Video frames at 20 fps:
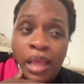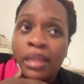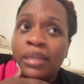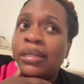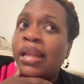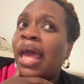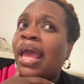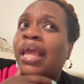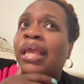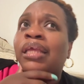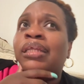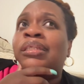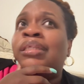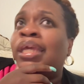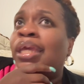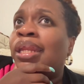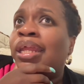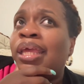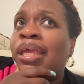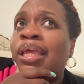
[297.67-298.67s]
Like,
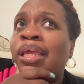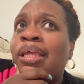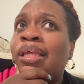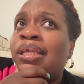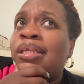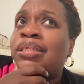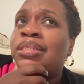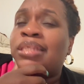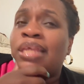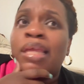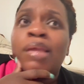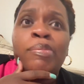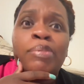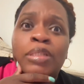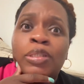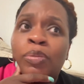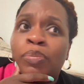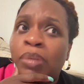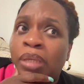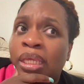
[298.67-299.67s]
Diddy seems
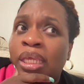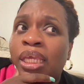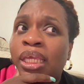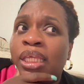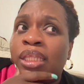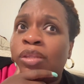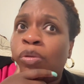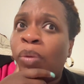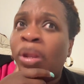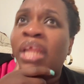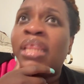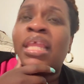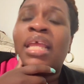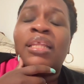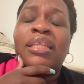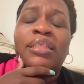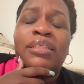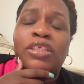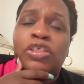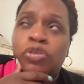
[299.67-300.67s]
to be, the way that they
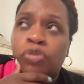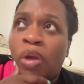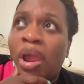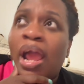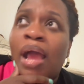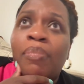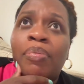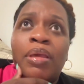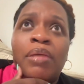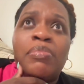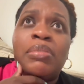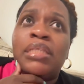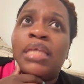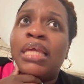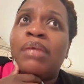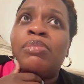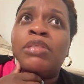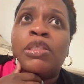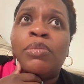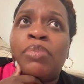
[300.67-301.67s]
describe him
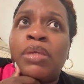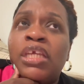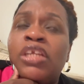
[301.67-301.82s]
seems to be